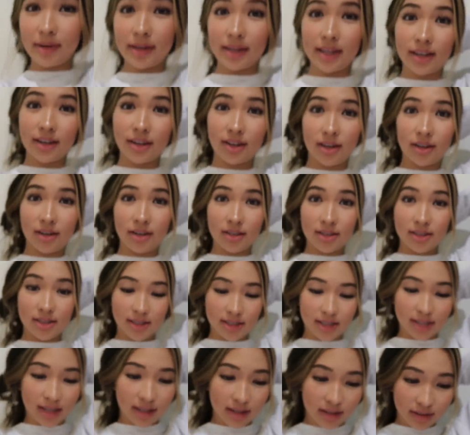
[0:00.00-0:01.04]
been here
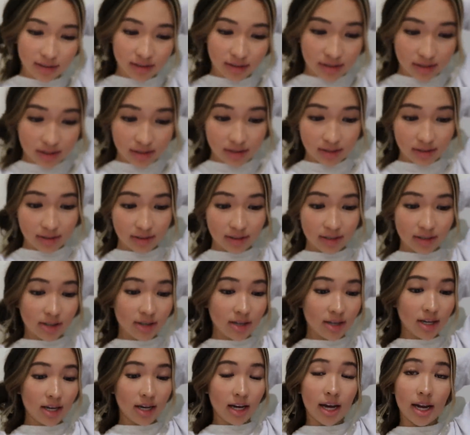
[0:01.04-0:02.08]
since
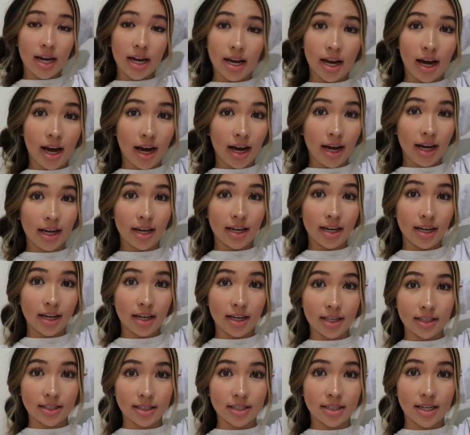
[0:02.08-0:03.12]
nine
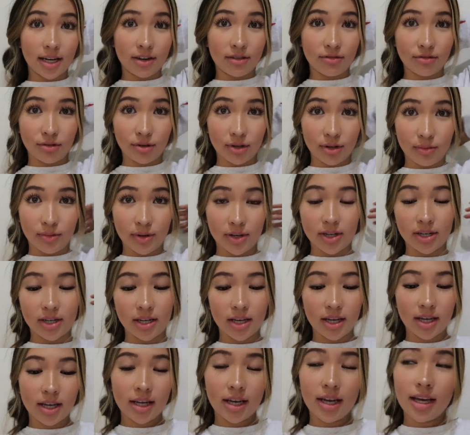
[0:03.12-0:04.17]
and it's ten forty-one.
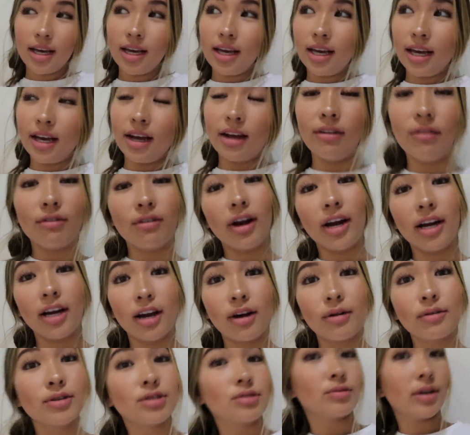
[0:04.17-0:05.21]
And right
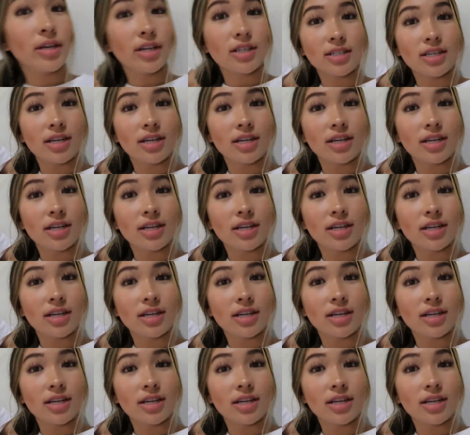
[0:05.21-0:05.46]
now we're doing